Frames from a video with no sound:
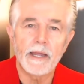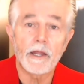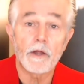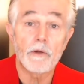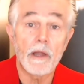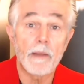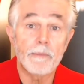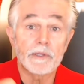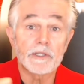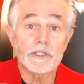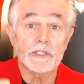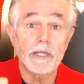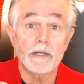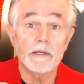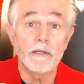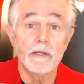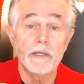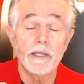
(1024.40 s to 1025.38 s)
crap, but
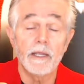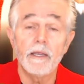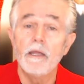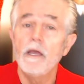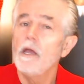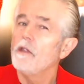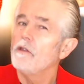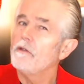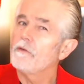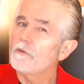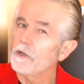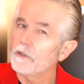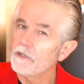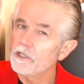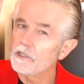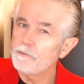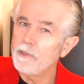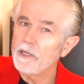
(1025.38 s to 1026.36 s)
suddenly you've got
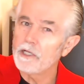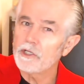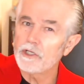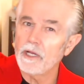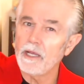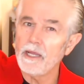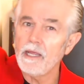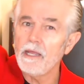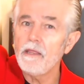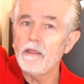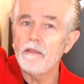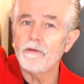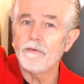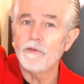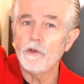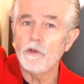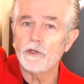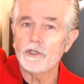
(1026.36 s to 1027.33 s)
this picture in the
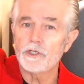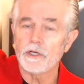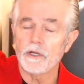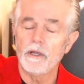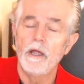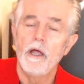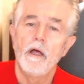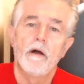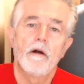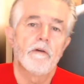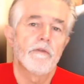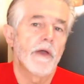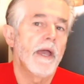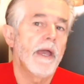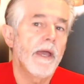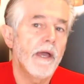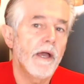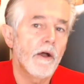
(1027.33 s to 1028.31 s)
future of
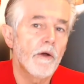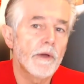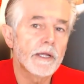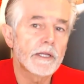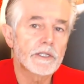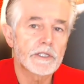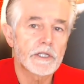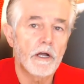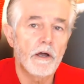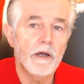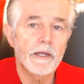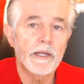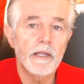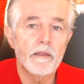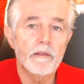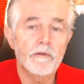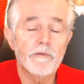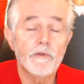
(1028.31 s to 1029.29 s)
how
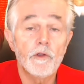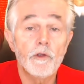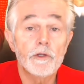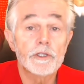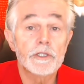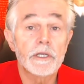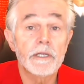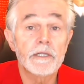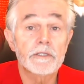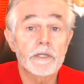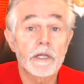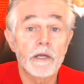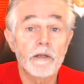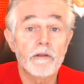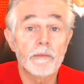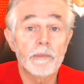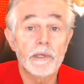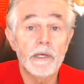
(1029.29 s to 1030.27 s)
exciting the future is going
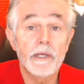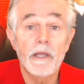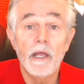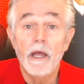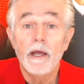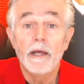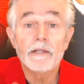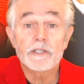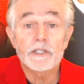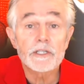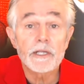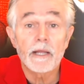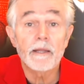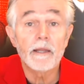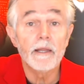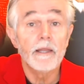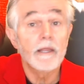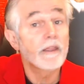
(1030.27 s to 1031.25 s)
to be, and
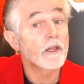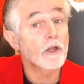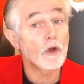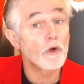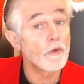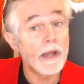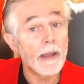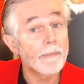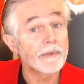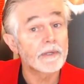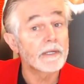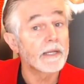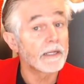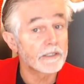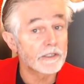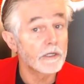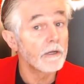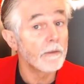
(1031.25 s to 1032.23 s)
suddenly the crap
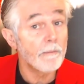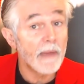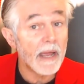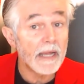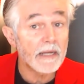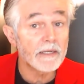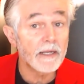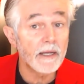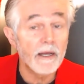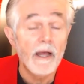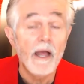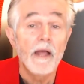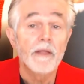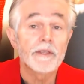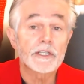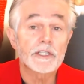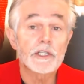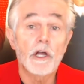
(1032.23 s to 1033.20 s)
doesn't matter.
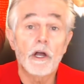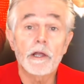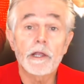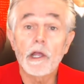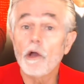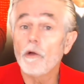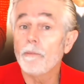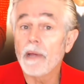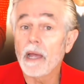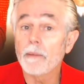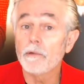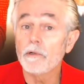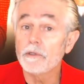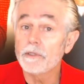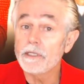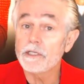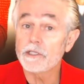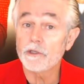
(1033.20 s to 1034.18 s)
The psychobabble
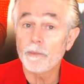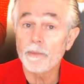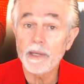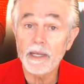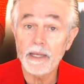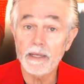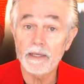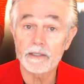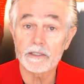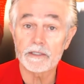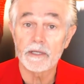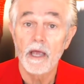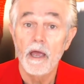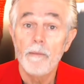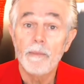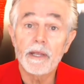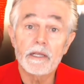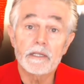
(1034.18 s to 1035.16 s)
disappears
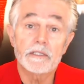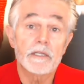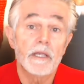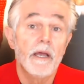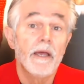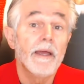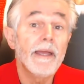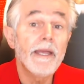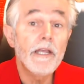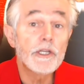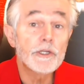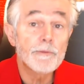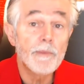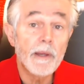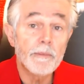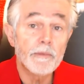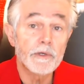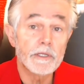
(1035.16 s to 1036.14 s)
because each
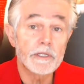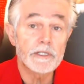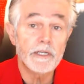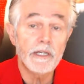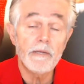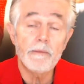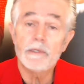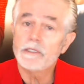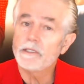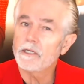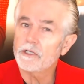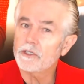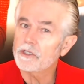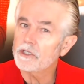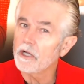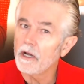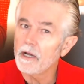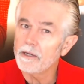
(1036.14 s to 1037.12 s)
member of the team is
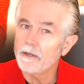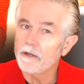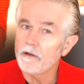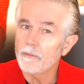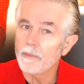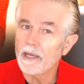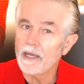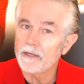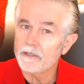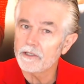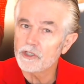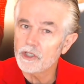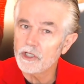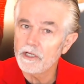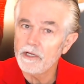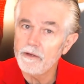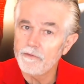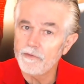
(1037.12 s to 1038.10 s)
excited about
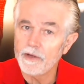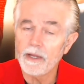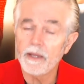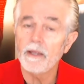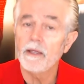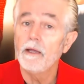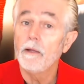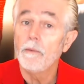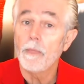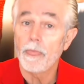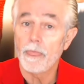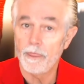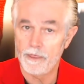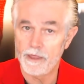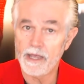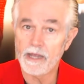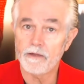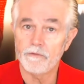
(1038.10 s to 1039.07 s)
achieving
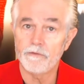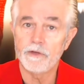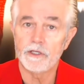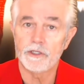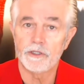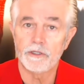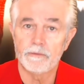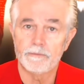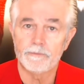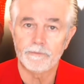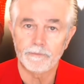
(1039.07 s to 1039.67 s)
that vision.